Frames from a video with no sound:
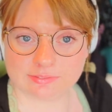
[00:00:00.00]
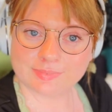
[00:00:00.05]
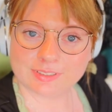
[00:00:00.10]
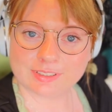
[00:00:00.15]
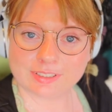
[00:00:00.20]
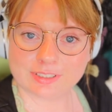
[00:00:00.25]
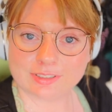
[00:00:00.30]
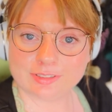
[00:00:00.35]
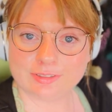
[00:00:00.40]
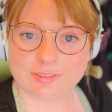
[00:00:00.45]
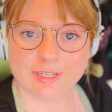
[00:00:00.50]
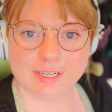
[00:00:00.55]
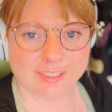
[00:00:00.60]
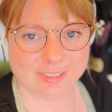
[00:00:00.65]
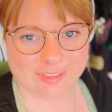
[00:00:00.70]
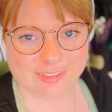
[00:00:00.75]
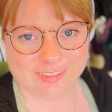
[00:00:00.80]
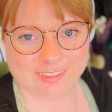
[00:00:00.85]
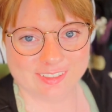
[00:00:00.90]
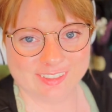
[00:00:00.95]
So,
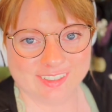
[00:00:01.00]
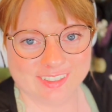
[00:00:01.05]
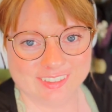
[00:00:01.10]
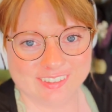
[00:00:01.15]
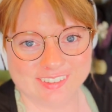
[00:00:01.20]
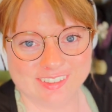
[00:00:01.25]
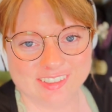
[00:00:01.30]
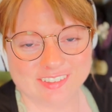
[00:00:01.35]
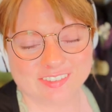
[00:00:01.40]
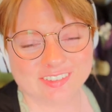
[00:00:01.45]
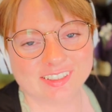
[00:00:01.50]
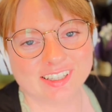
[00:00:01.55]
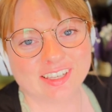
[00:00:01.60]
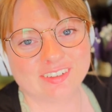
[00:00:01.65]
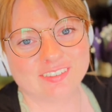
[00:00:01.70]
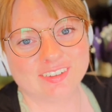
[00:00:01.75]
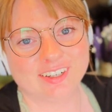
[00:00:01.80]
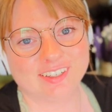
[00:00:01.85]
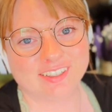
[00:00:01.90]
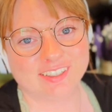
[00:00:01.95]
anywho, if you like
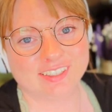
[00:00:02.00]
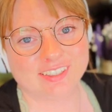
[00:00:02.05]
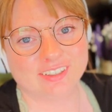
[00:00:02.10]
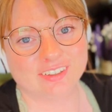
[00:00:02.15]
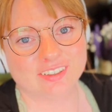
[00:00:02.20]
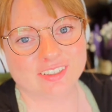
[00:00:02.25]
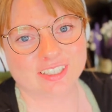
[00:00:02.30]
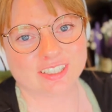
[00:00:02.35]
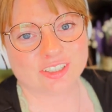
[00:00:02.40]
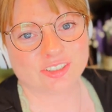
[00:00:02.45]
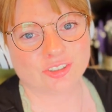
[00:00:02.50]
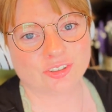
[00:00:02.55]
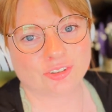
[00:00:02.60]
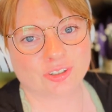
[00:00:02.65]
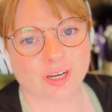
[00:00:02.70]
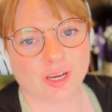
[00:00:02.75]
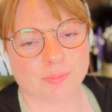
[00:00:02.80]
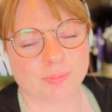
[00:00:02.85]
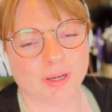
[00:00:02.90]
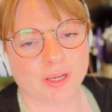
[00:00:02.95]
what I did, go and like and
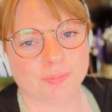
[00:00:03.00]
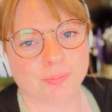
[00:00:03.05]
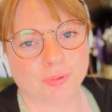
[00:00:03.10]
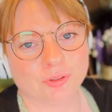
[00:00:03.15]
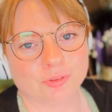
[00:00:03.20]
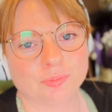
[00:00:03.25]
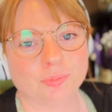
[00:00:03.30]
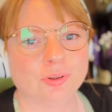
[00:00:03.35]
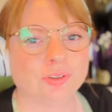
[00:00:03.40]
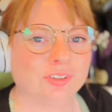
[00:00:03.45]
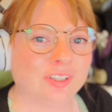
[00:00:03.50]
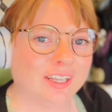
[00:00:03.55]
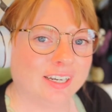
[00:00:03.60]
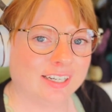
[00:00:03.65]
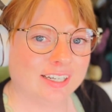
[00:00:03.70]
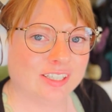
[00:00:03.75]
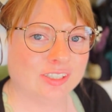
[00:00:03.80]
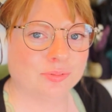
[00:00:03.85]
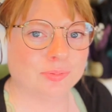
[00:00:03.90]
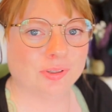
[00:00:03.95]
subscribe. I post most
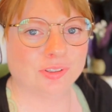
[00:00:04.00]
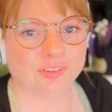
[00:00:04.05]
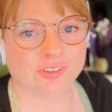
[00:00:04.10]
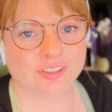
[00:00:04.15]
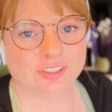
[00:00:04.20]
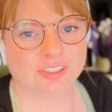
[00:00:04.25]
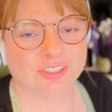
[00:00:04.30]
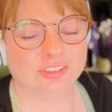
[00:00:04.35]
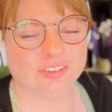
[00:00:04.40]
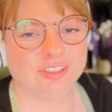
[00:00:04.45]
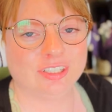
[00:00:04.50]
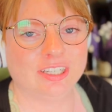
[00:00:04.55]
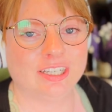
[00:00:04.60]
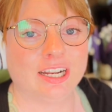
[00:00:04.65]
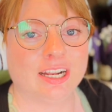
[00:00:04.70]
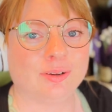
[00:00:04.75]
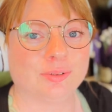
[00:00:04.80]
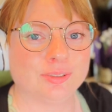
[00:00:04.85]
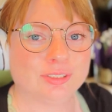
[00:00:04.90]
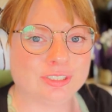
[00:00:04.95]
Saturdays, mostly at noon, and
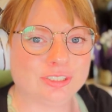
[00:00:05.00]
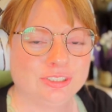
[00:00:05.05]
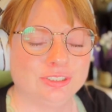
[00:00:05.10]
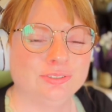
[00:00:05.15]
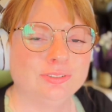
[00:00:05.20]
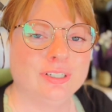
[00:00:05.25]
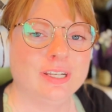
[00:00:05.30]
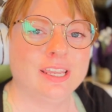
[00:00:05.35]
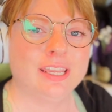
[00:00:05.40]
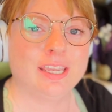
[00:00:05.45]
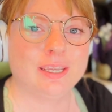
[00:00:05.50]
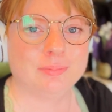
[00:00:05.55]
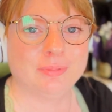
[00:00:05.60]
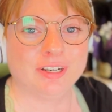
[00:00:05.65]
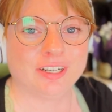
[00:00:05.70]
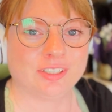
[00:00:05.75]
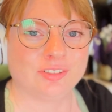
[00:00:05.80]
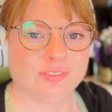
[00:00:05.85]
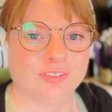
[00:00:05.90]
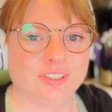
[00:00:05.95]
I will see you in my
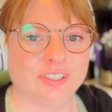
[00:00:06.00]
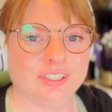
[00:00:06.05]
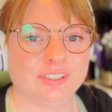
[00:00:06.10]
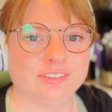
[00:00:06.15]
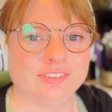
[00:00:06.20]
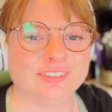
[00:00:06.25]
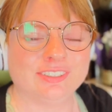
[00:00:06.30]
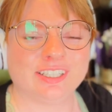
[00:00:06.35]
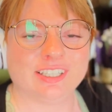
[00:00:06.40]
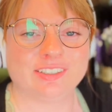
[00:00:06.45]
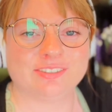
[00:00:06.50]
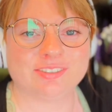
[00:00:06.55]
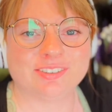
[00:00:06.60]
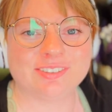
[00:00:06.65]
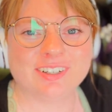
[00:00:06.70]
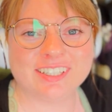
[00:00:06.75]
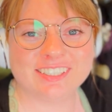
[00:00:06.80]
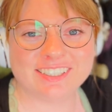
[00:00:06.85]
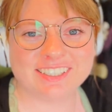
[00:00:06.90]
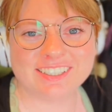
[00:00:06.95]
next video. Thank you for
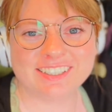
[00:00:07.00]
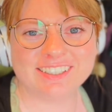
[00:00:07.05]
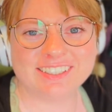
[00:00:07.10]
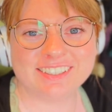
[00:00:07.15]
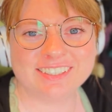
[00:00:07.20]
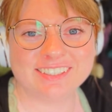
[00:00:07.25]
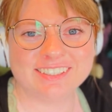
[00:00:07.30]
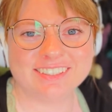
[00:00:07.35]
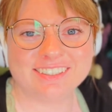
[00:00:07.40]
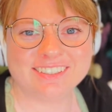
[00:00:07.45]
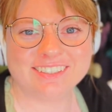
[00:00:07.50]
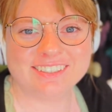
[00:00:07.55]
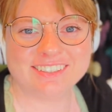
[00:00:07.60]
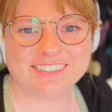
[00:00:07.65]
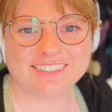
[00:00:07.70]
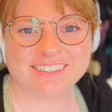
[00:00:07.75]
watching!